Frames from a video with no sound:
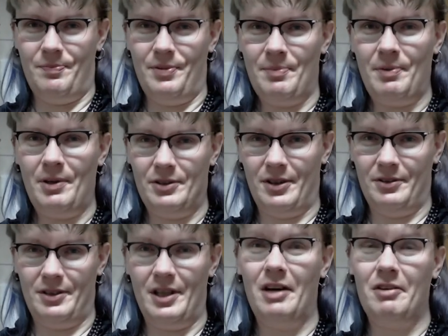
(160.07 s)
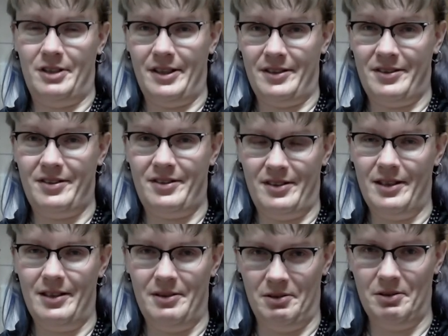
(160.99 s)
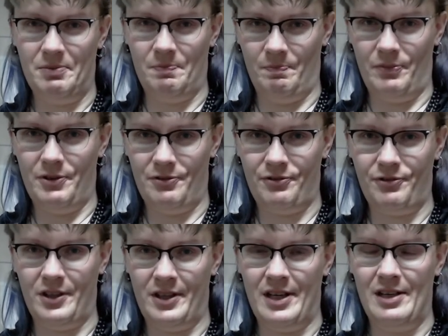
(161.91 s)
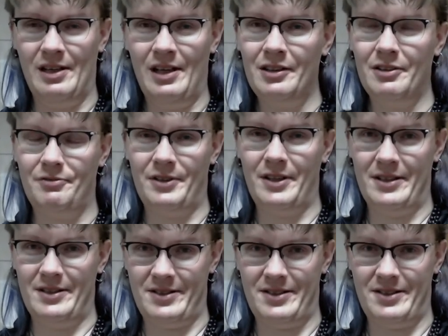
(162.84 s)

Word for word: don't know that for a lot of us